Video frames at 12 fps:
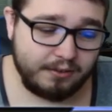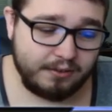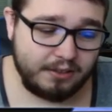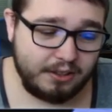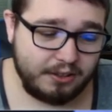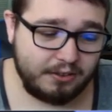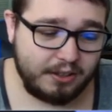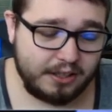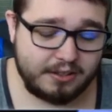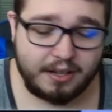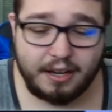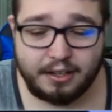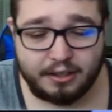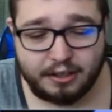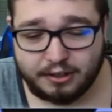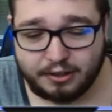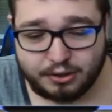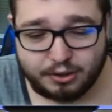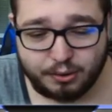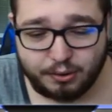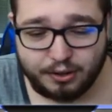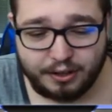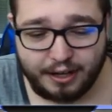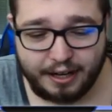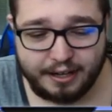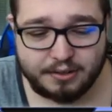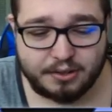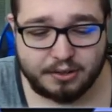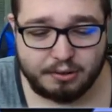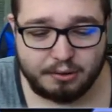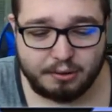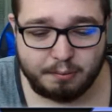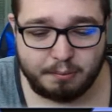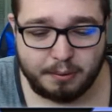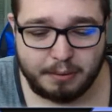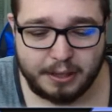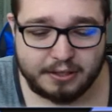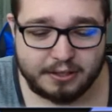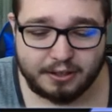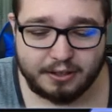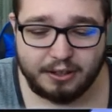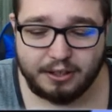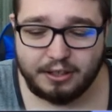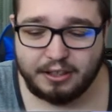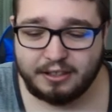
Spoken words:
that's kind of like the short answer, but basically,